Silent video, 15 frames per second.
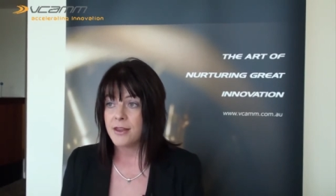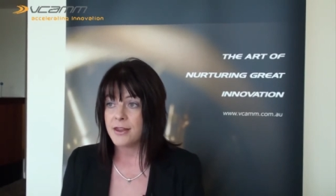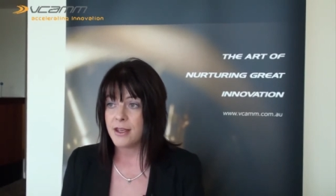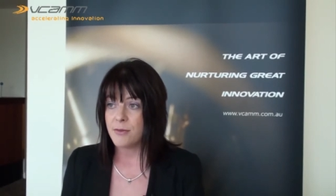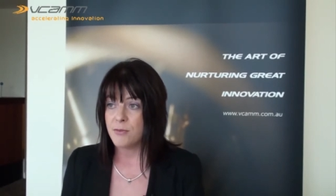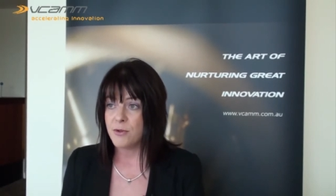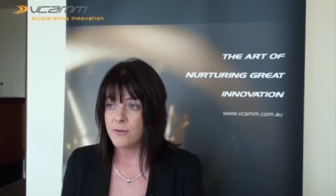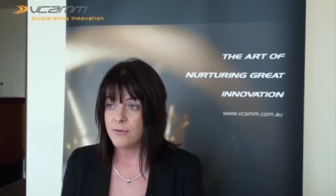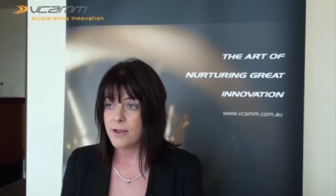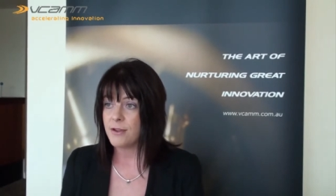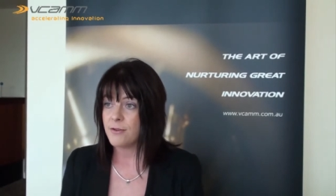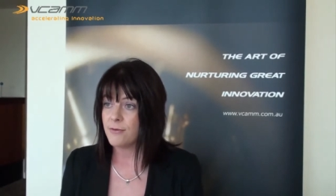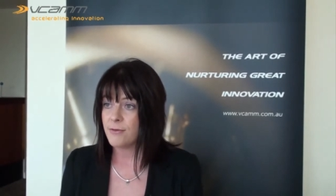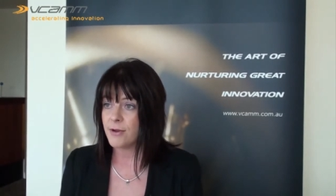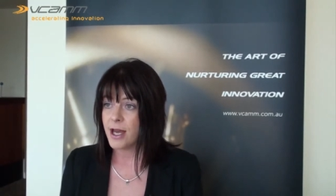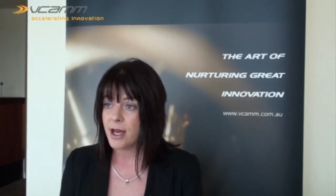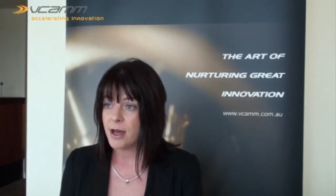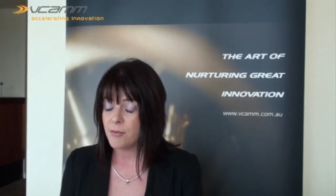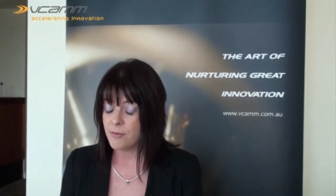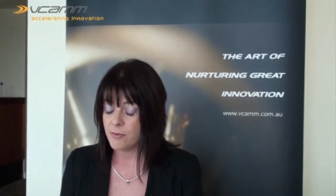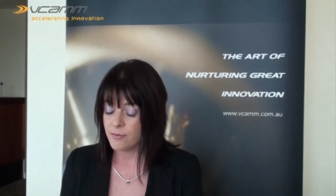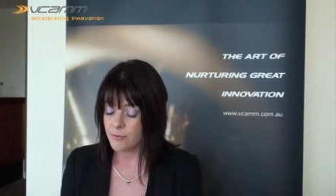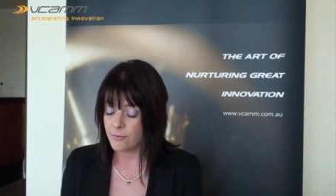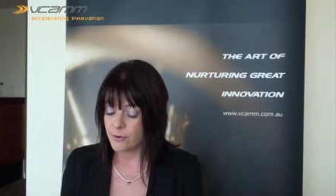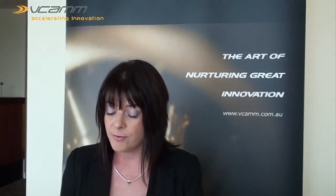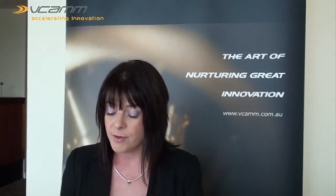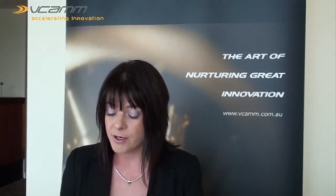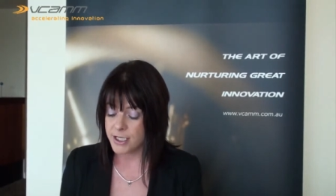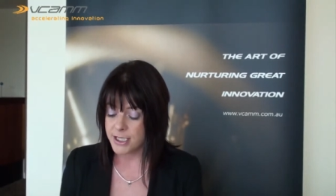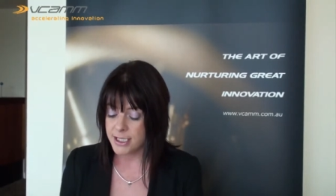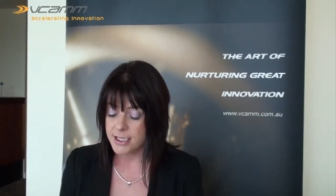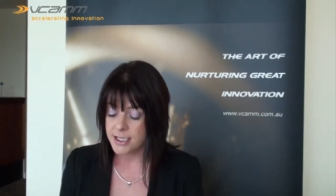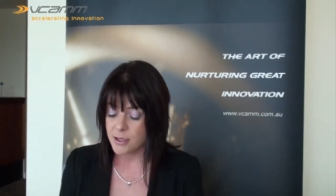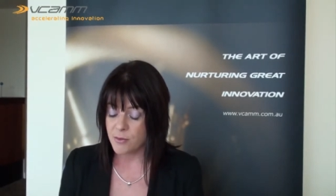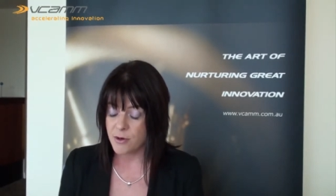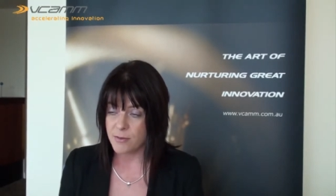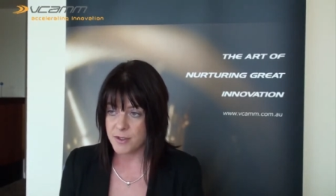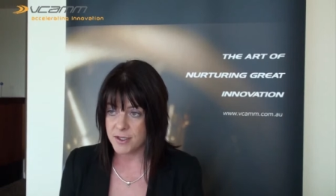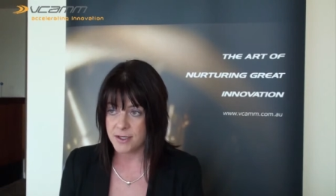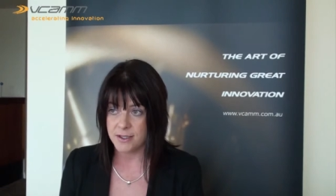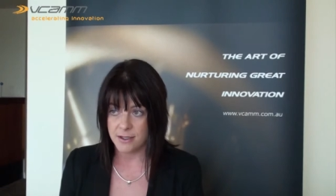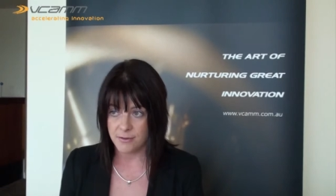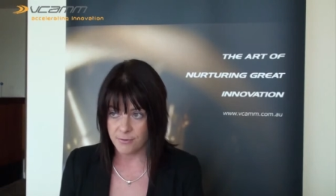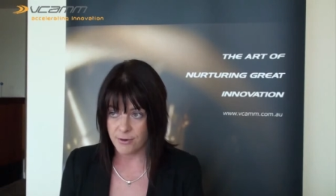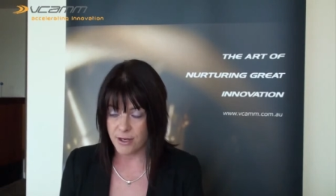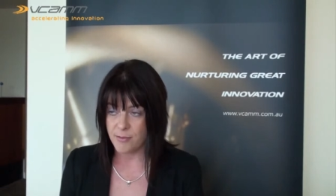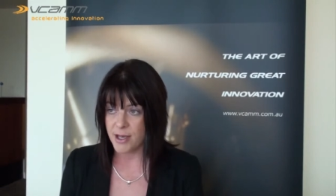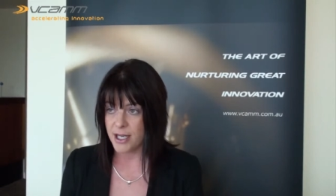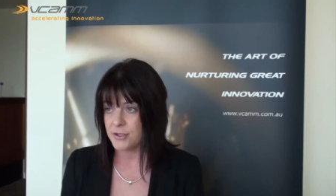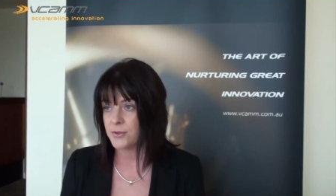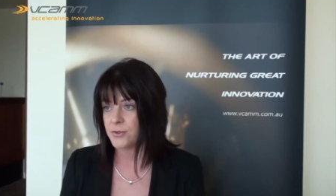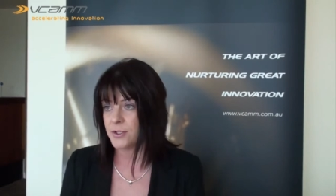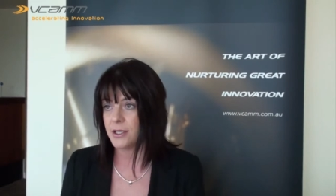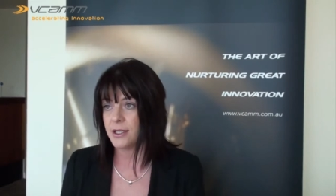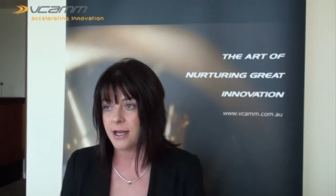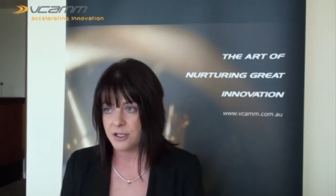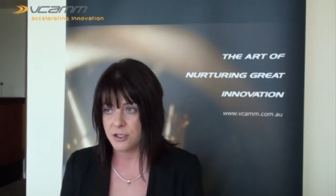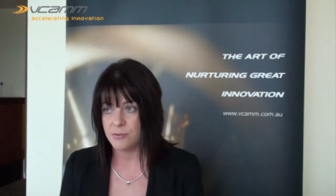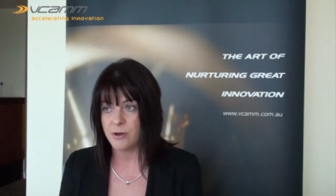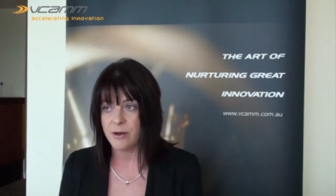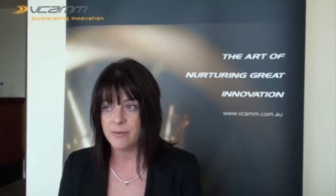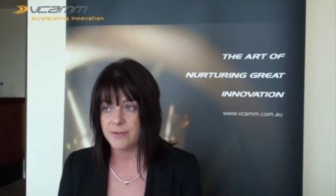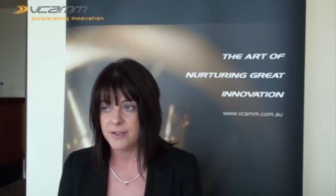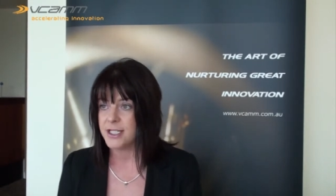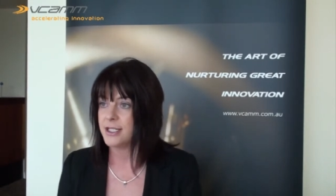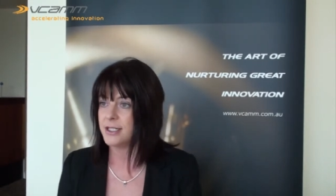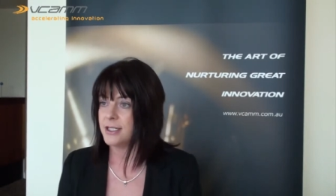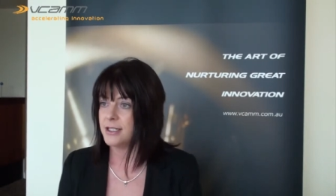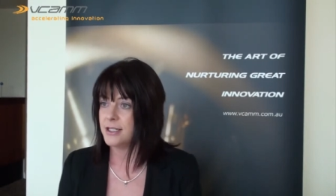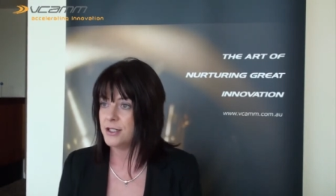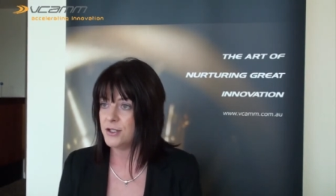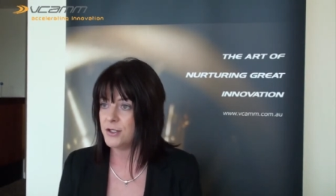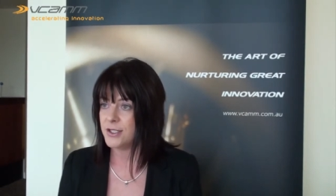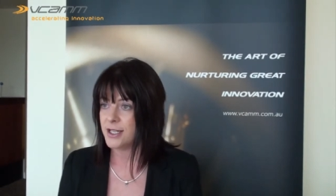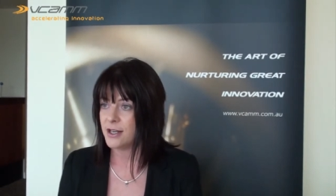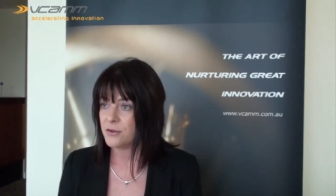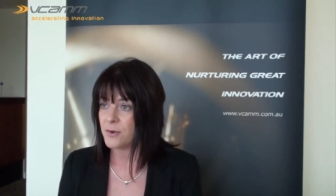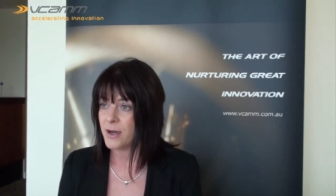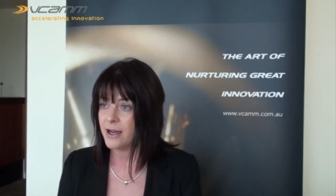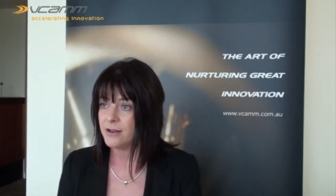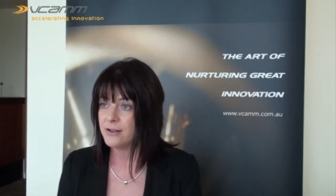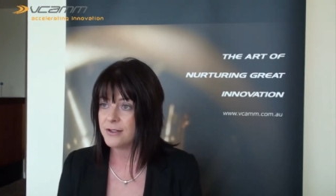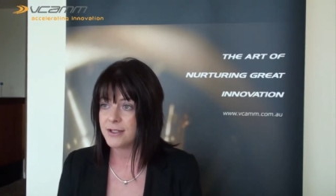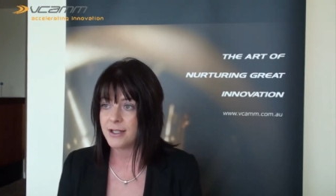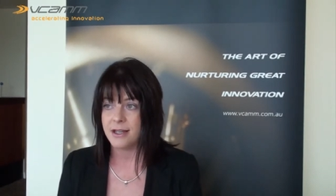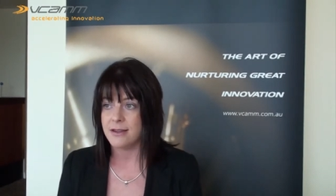They're moving um, from their existing premises in Fremantle to larger premises in New South Wales,